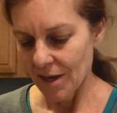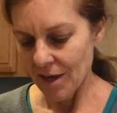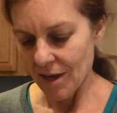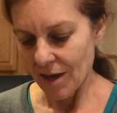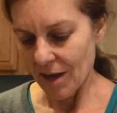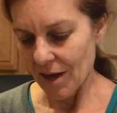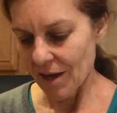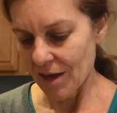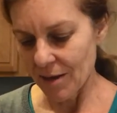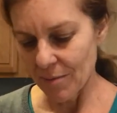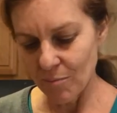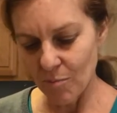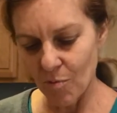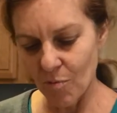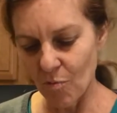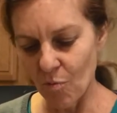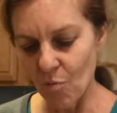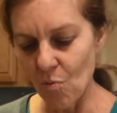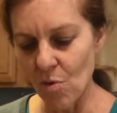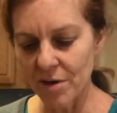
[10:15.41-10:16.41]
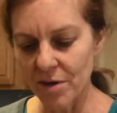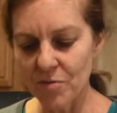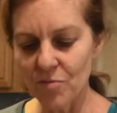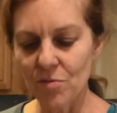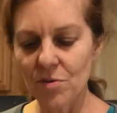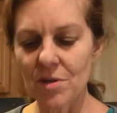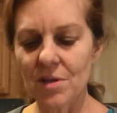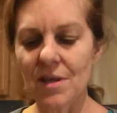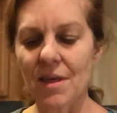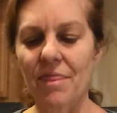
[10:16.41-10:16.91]
One
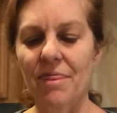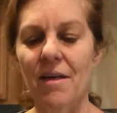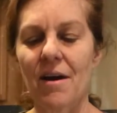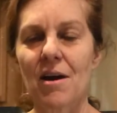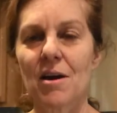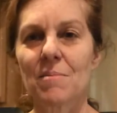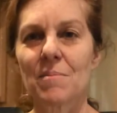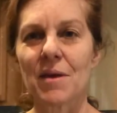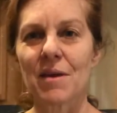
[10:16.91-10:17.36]
rule of thumb,